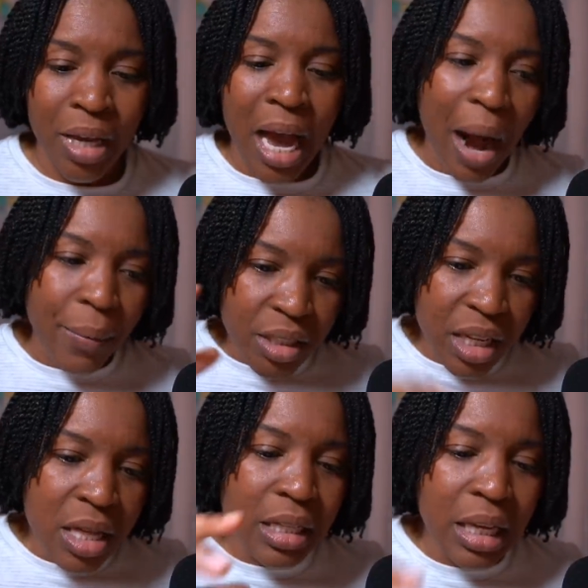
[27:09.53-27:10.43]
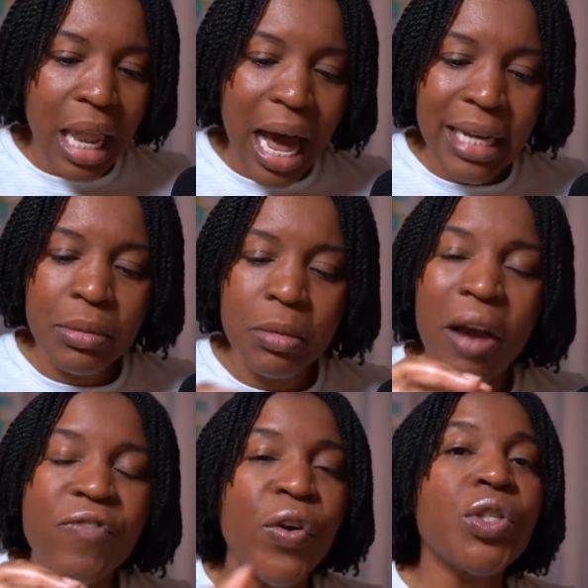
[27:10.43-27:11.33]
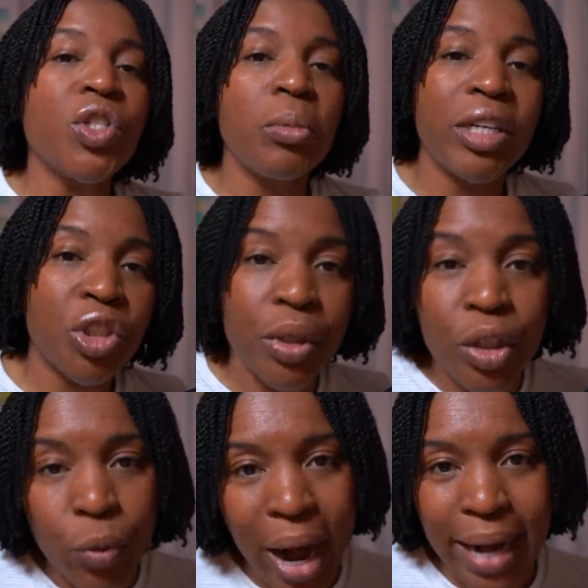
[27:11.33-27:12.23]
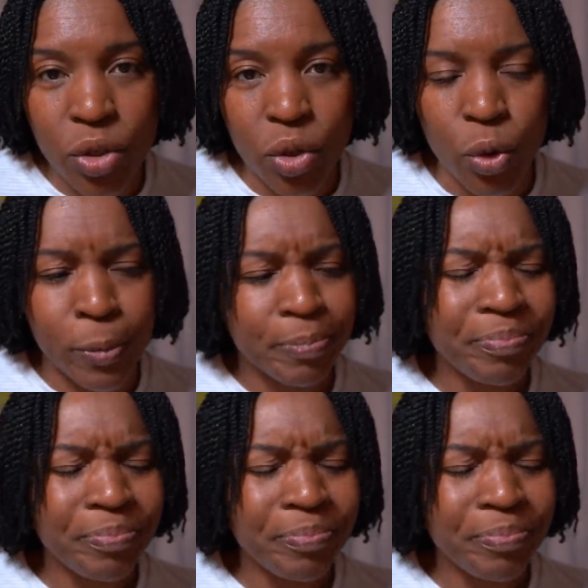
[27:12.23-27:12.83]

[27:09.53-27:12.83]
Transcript: I was in this class. It was my first semester in grad school.